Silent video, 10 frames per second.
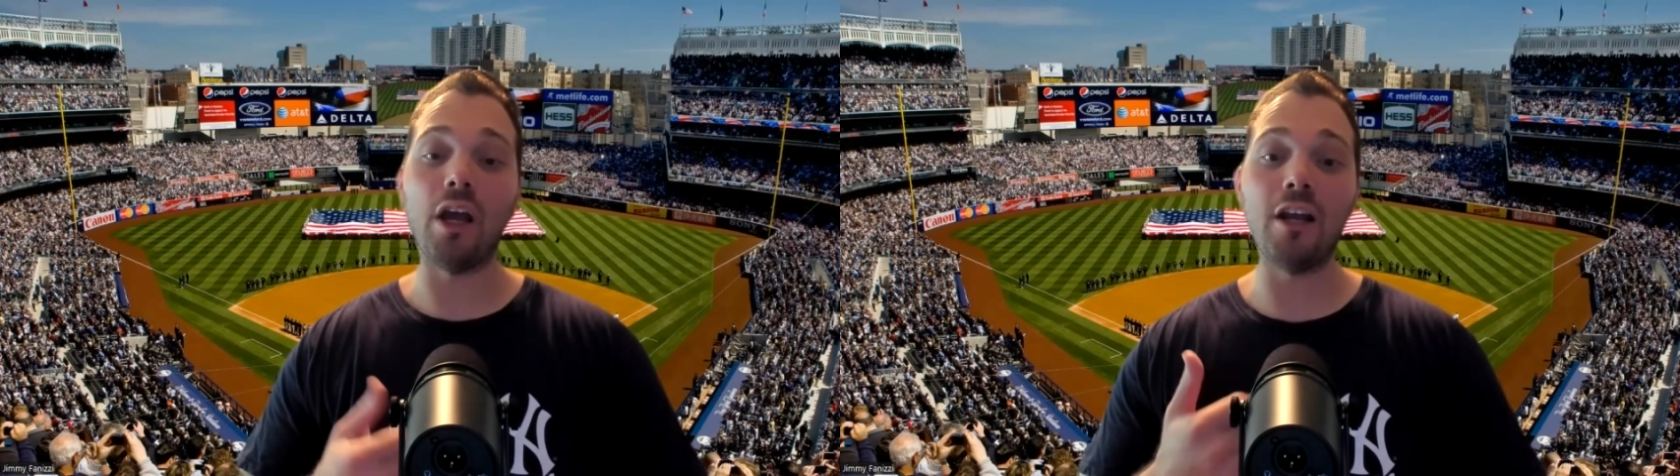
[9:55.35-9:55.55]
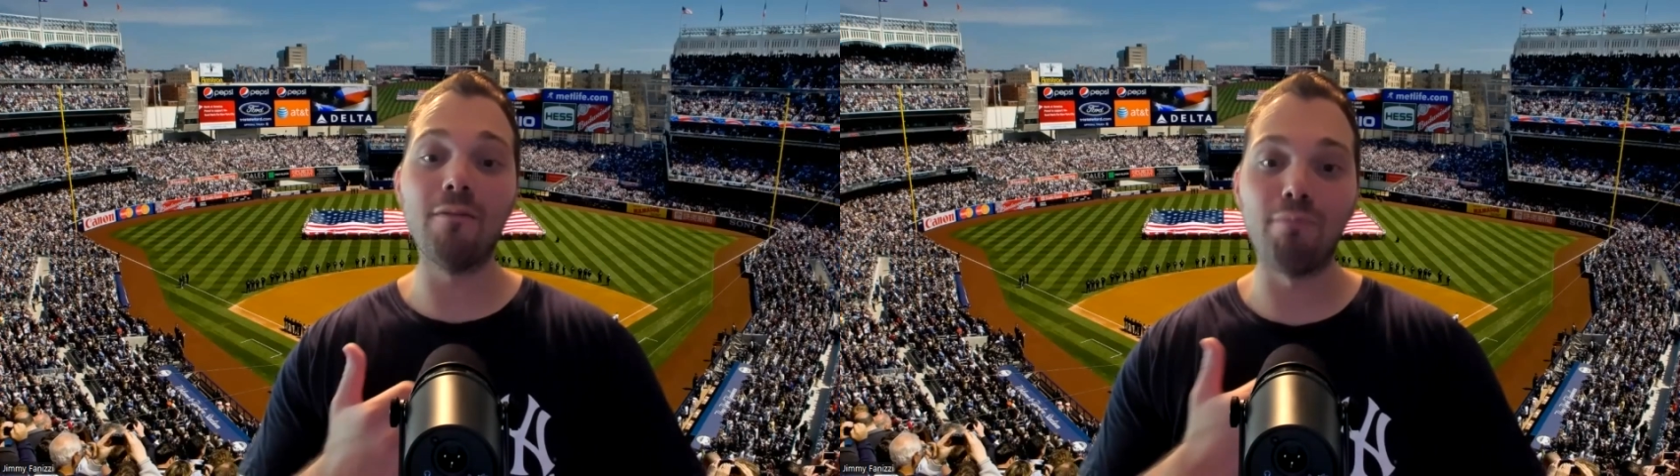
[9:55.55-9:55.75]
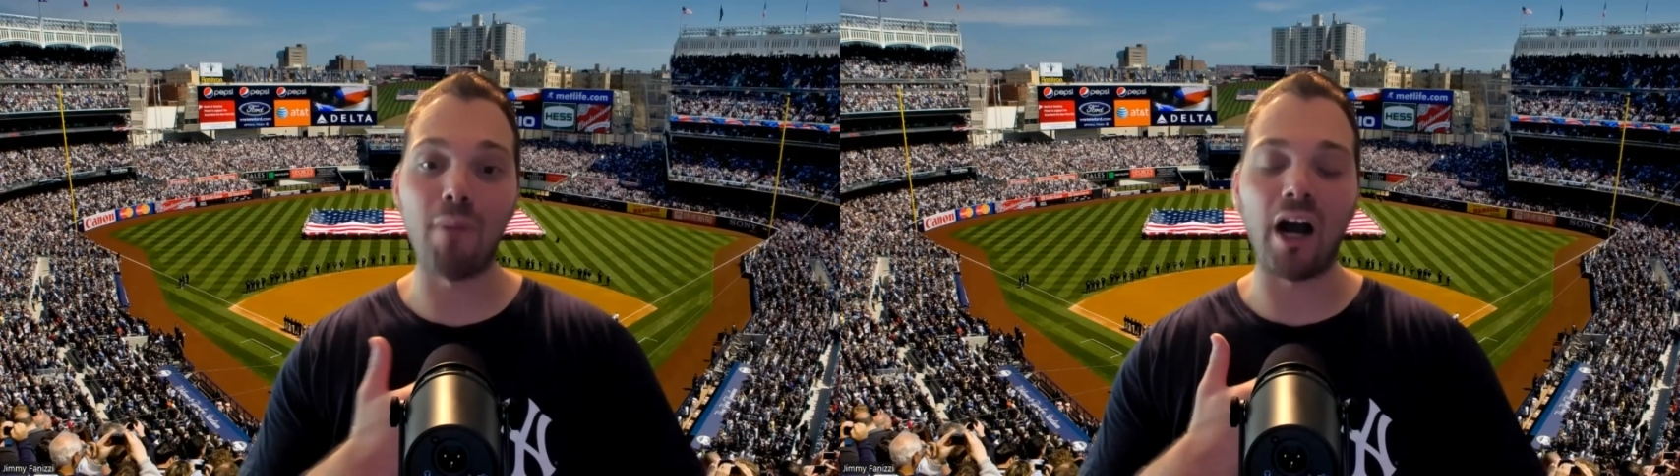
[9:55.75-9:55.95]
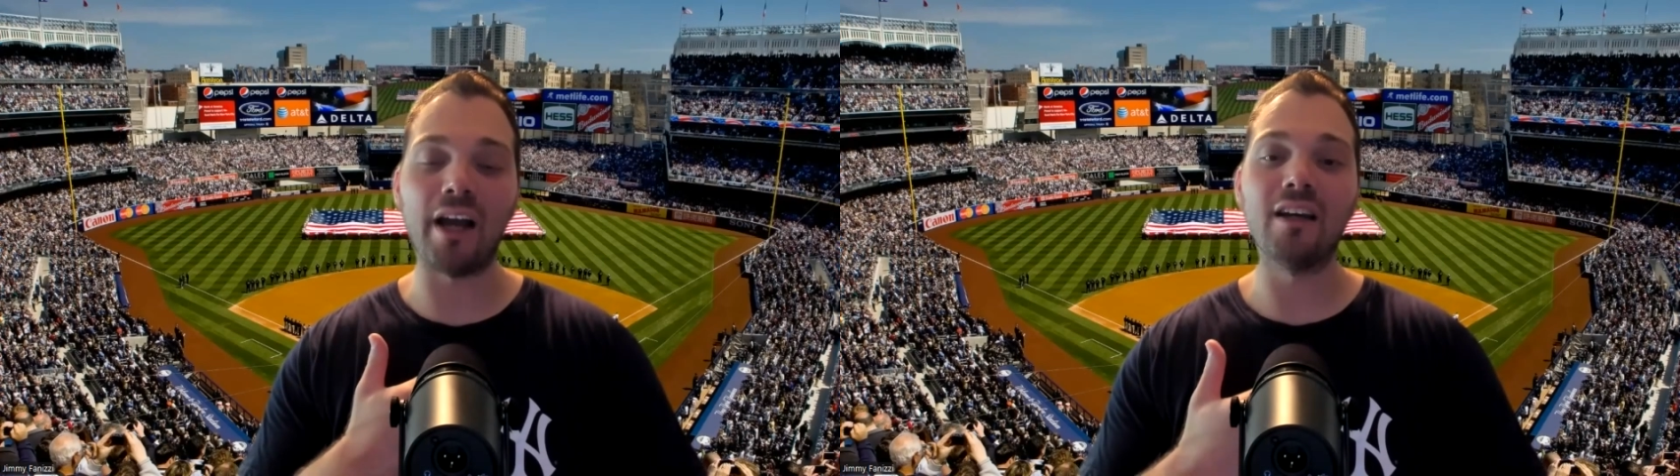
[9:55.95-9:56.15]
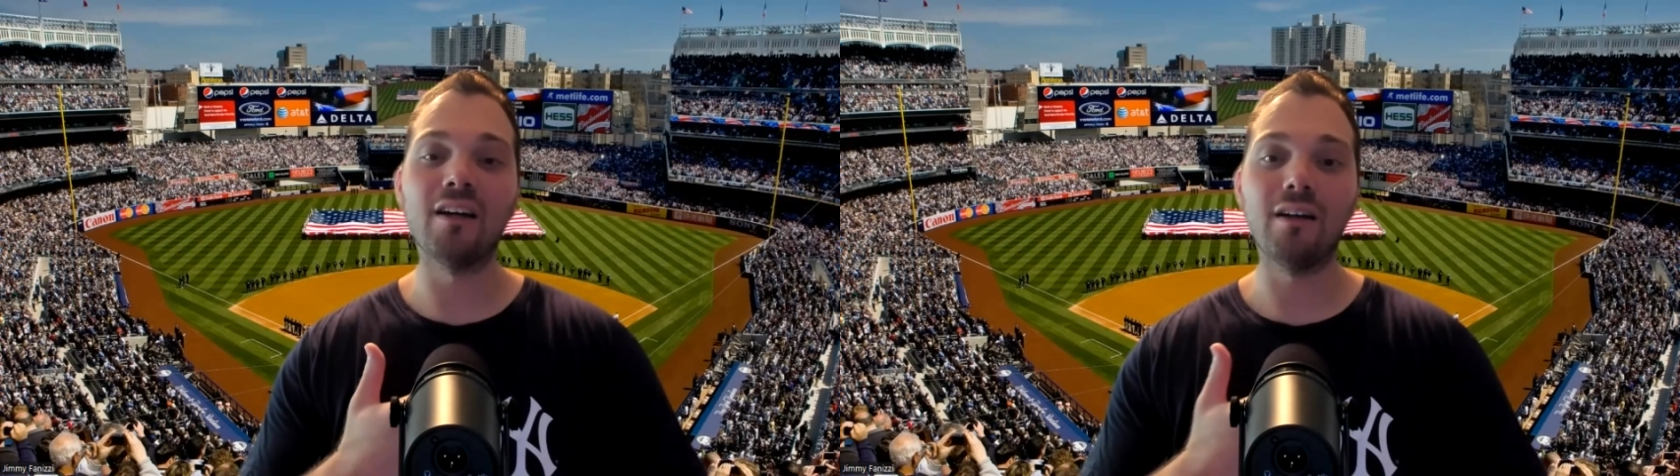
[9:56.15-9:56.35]
in
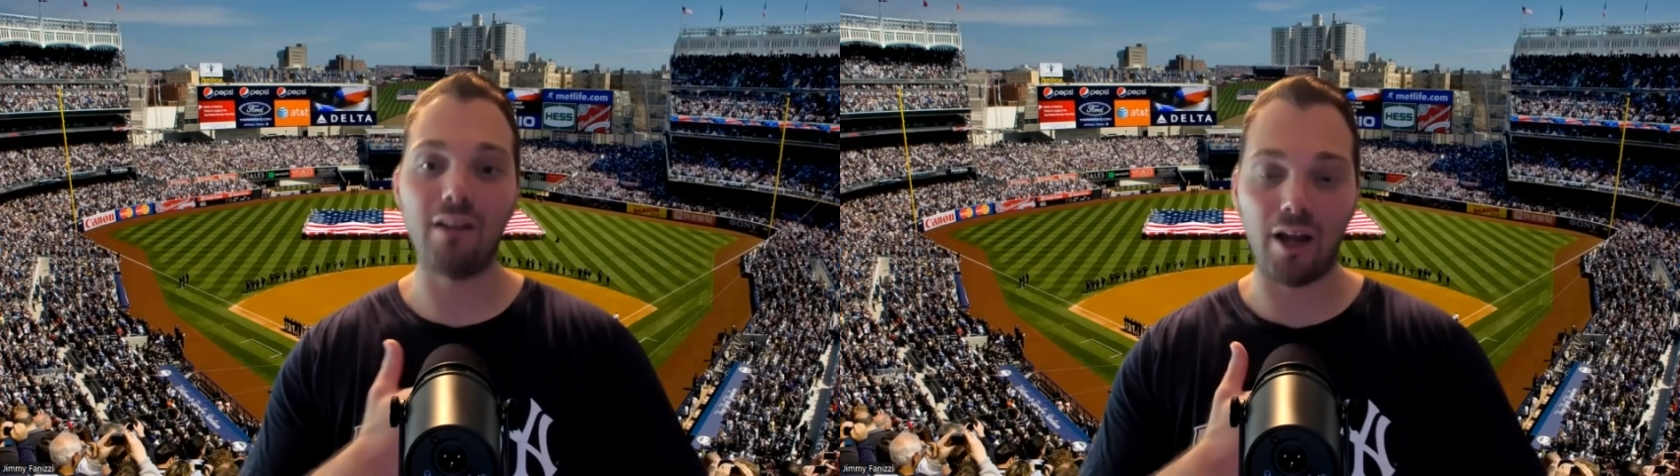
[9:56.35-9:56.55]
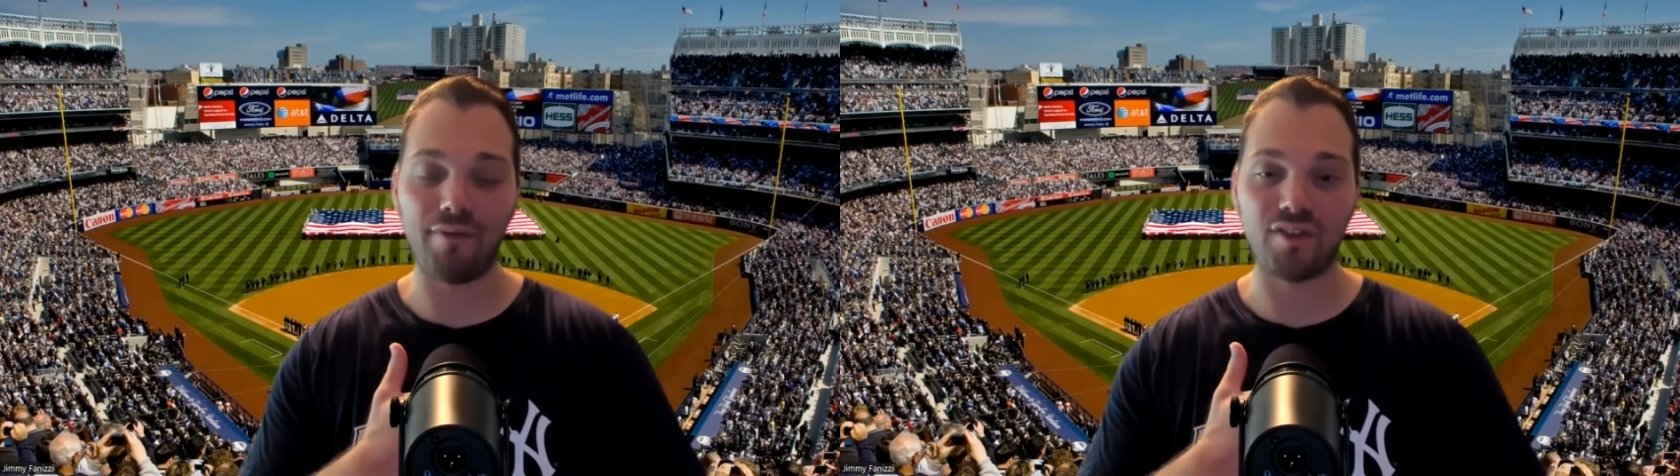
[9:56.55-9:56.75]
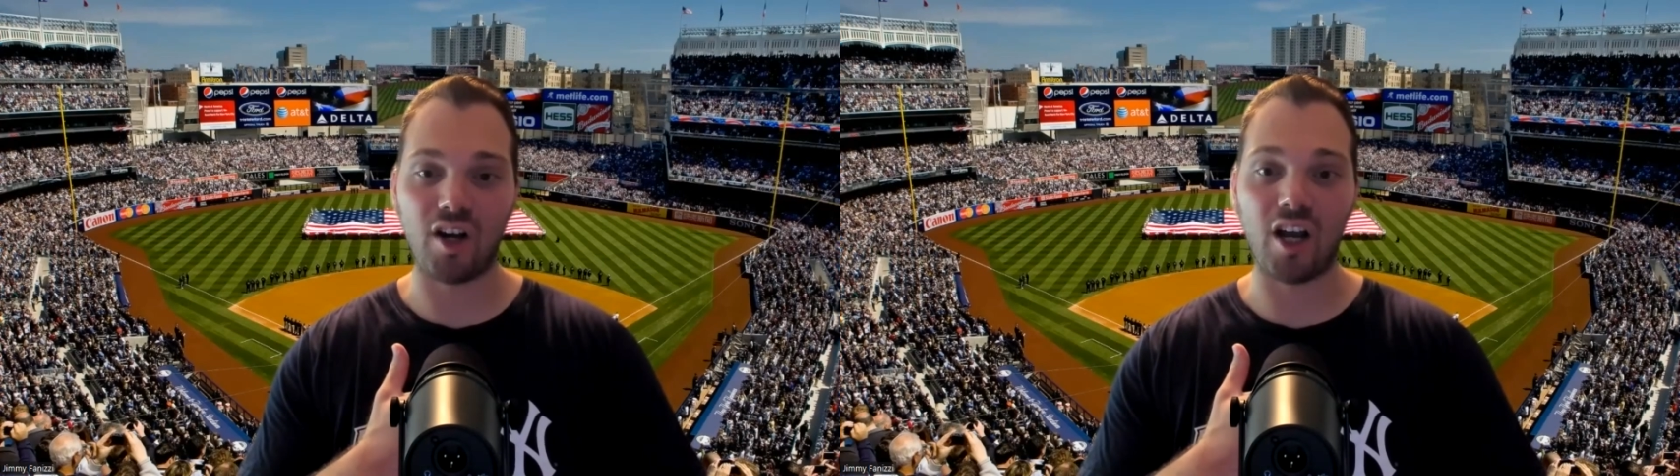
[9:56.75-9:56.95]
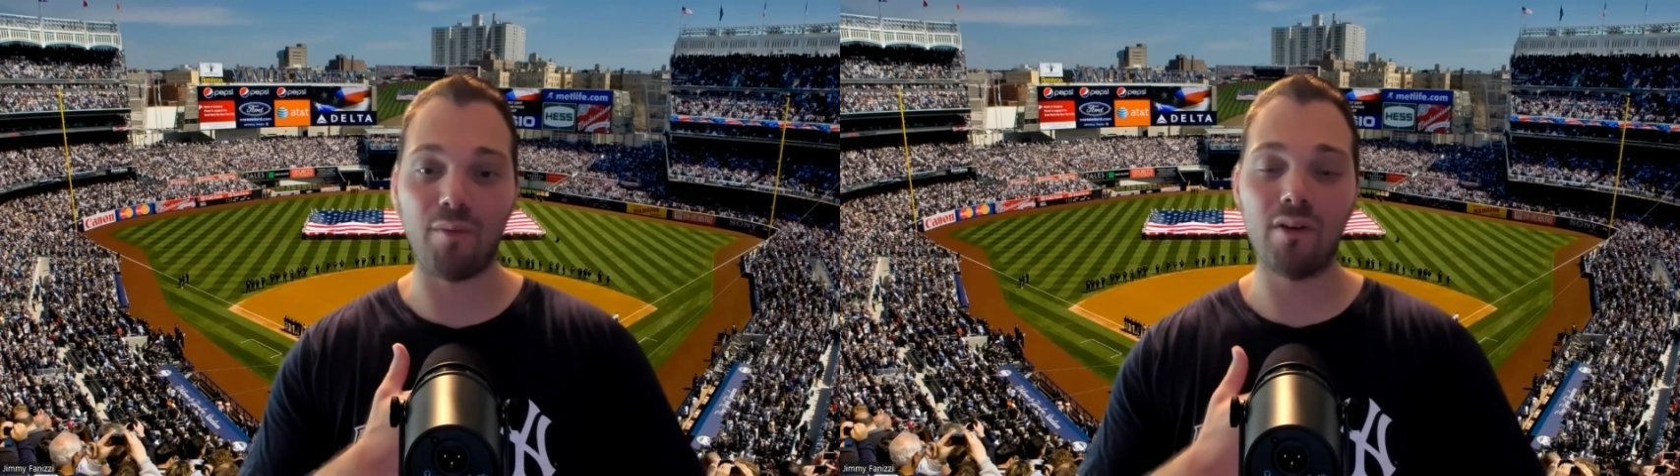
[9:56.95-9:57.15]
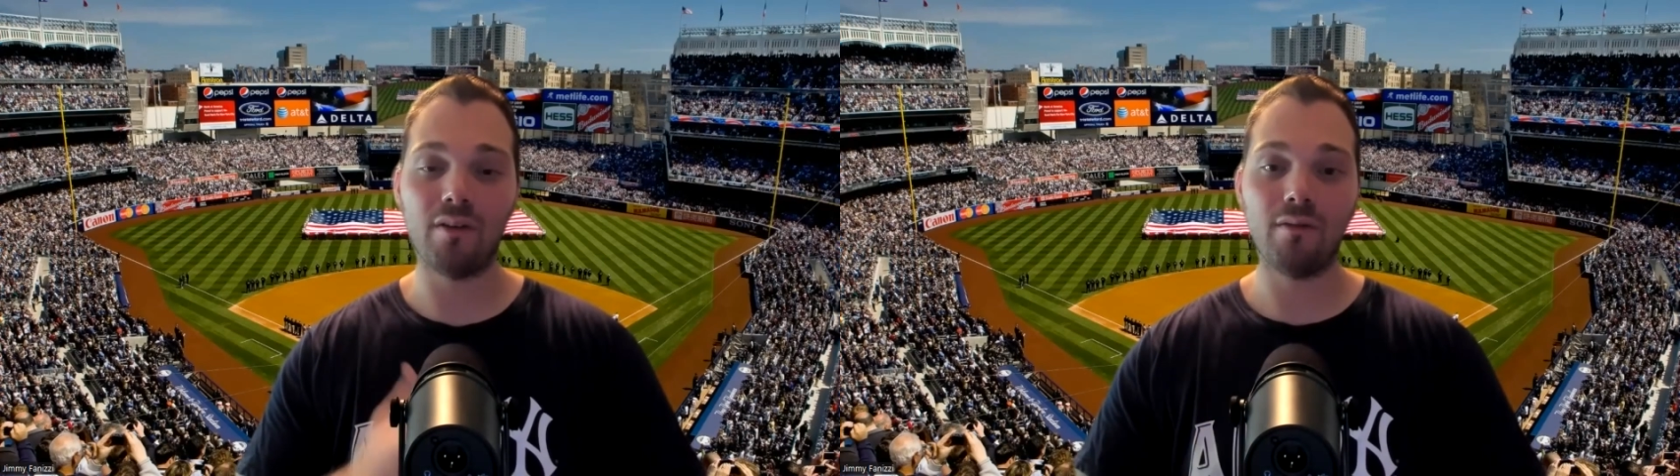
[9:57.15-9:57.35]
my
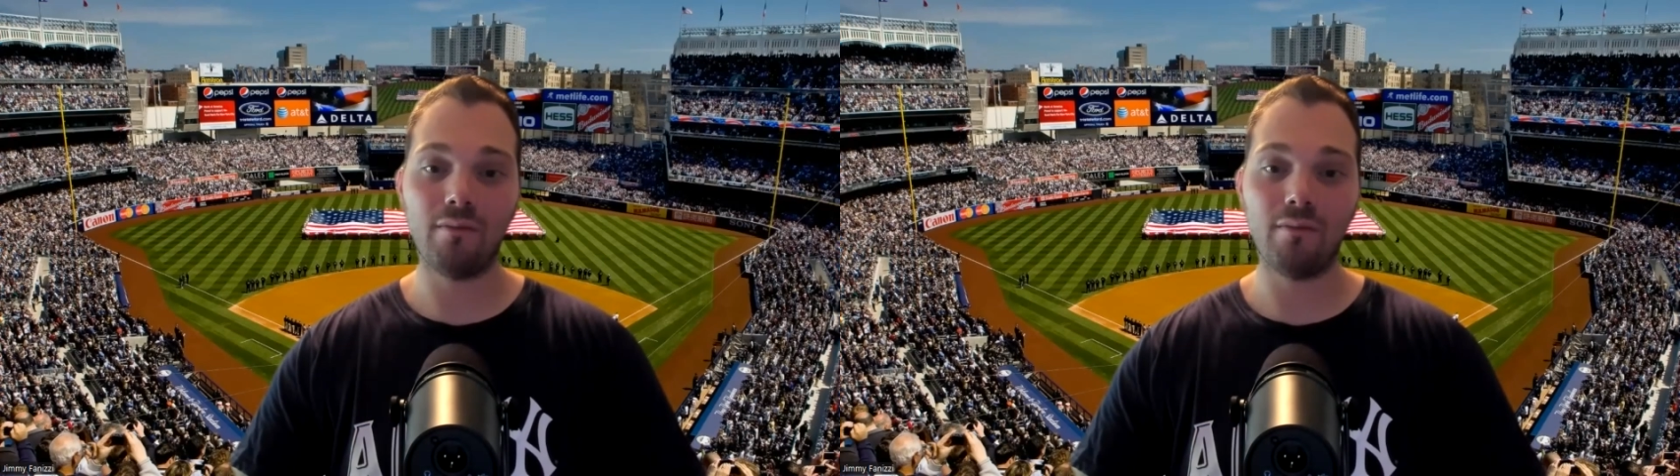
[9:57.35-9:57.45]
lifetime.